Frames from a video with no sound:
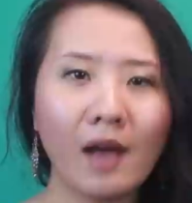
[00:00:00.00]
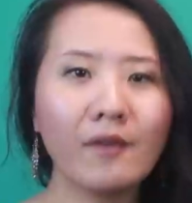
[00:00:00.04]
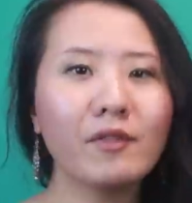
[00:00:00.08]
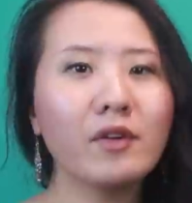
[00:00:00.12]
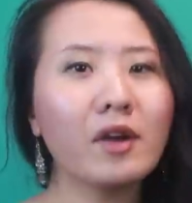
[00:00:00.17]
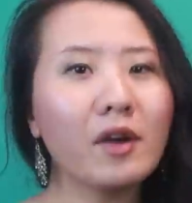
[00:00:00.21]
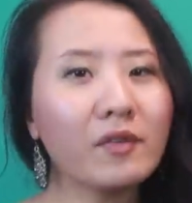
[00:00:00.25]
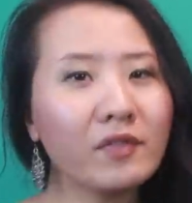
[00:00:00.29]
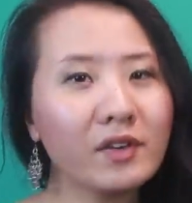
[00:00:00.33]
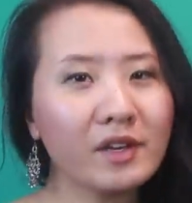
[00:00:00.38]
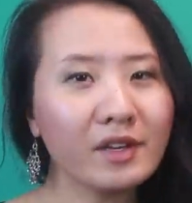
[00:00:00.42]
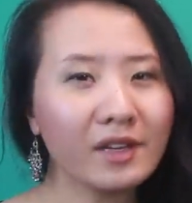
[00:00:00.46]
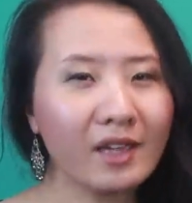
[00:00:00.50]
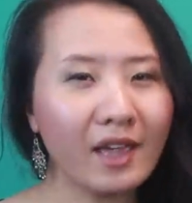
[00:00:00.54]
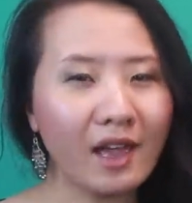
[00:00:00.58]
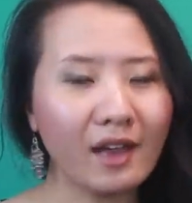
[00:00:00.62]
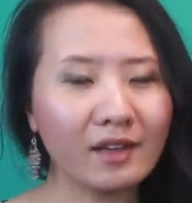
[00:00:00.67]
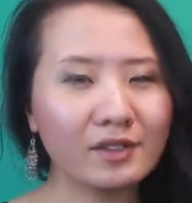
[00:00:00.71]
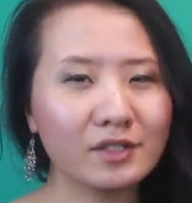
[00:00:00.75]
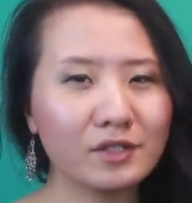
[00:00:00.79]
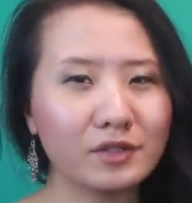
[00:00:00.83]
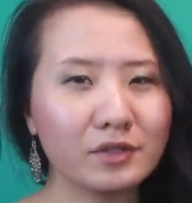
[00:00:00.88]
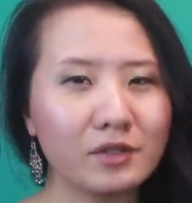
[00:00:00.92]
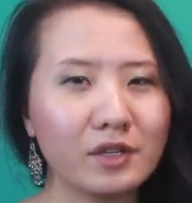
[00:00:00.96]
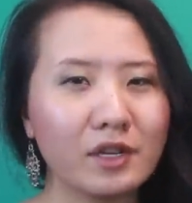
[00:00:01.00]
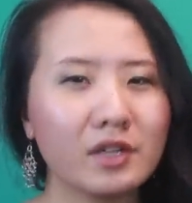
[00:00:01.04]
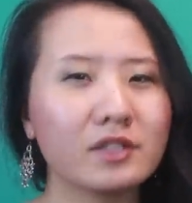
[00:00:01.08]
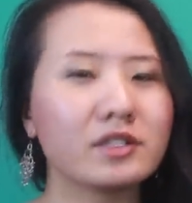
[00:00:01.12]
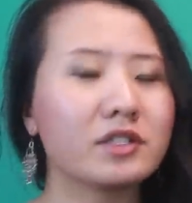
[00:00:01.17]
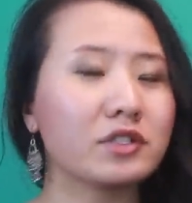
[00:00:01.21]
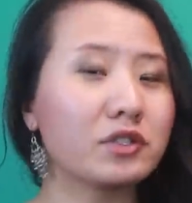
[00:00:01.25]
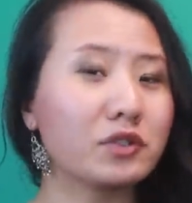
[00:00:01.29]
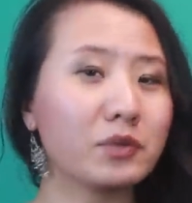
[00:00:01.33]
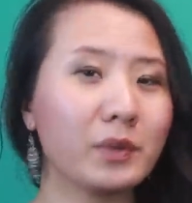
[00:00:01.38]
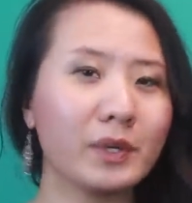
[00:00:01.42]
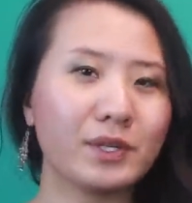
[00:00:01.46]
Have you ever encountered a
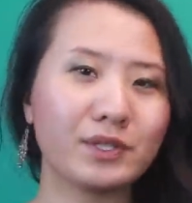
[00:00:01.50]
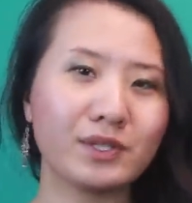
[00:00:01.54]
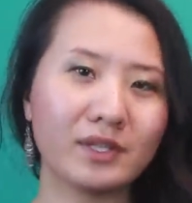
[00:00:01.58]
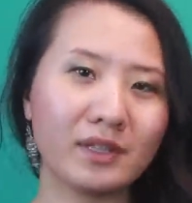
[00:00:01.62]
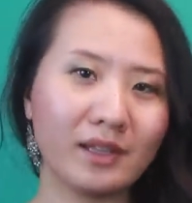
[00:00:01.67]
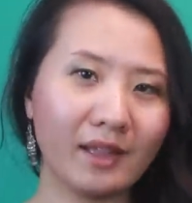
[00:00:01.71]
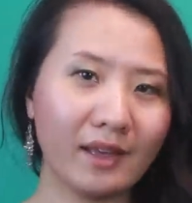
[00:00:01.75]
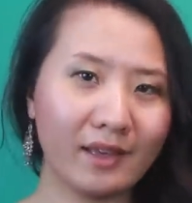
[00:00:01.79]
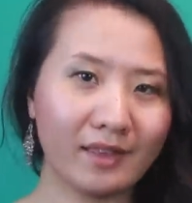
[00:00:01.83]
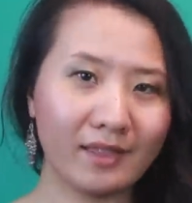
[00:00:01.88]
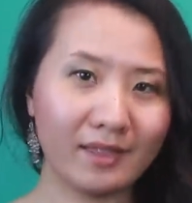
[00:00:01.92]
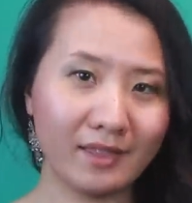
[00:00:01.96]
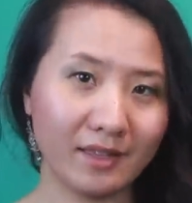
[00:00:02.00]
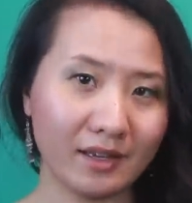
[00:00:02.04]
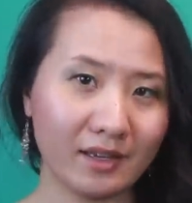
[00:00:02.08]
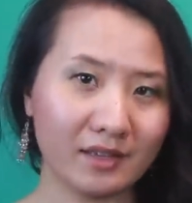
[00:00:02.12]
situation like